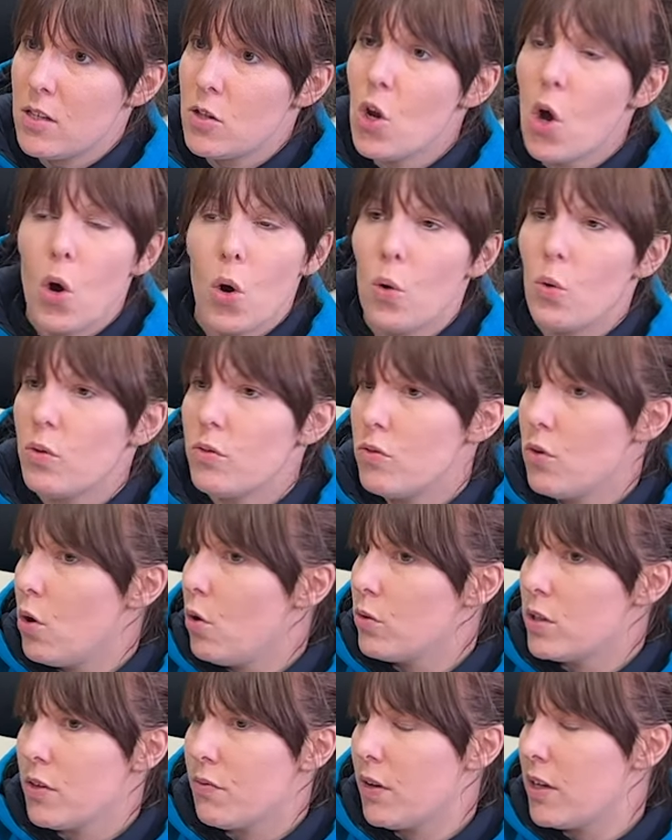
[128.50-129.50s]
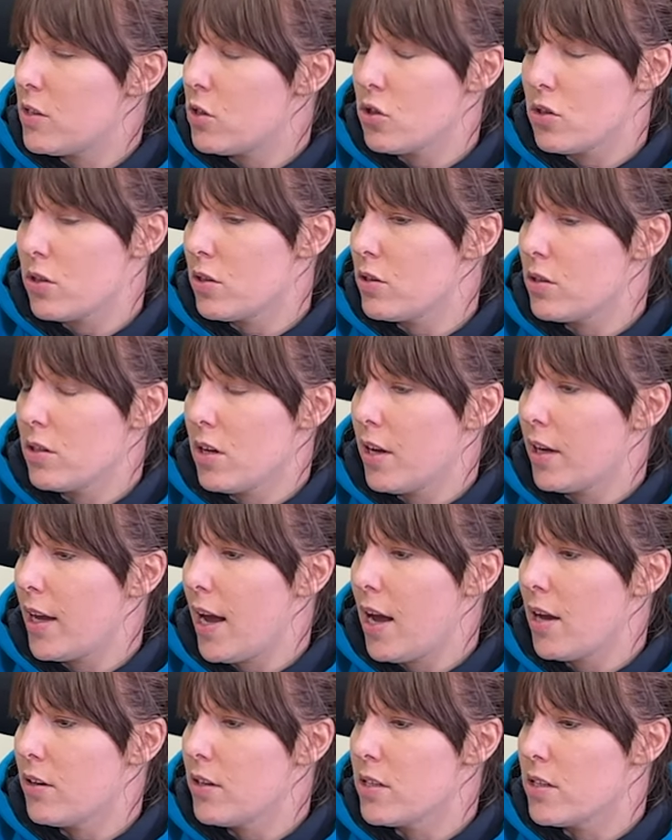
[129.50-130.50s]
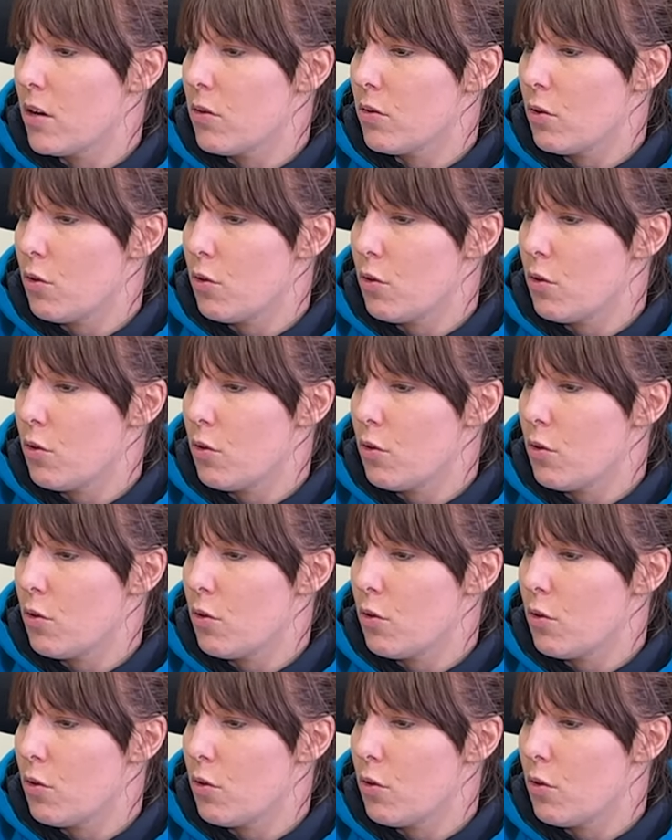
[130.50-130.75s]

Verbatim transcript: No, no, different. It's just a, a guy on his own.